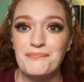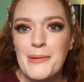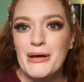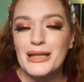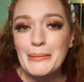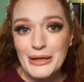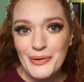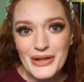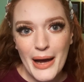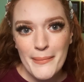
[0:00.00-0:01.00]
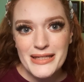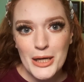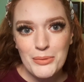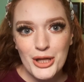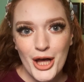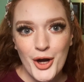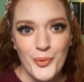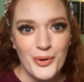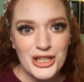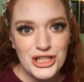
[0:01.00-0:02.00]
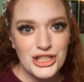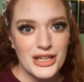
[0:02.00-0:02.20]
Let me know in the comments down below which